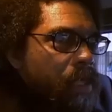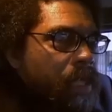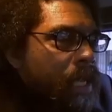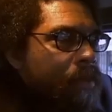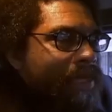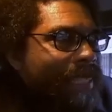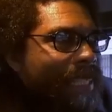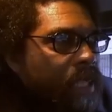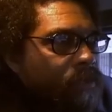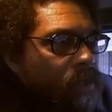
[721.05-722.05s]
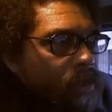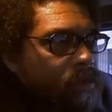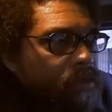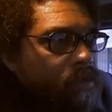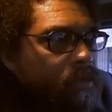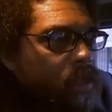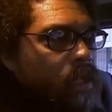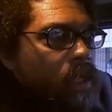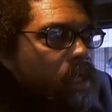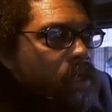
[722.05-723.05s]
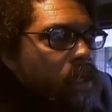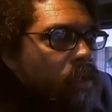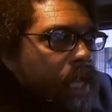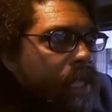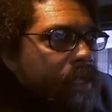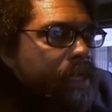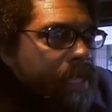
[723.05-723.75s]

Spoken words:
and time as a giver. So that,